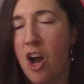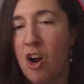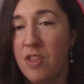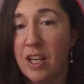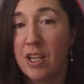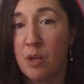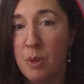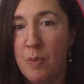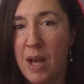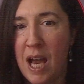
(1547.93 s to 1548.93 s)
Are they going to
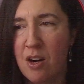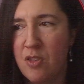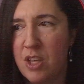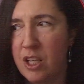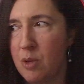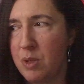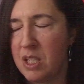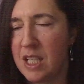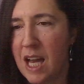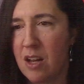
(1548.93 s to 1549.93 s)
be mad? Are they going to be
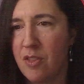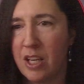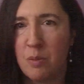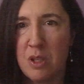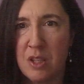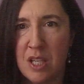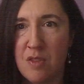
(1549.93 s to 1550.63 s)
sad? Are they going to be this?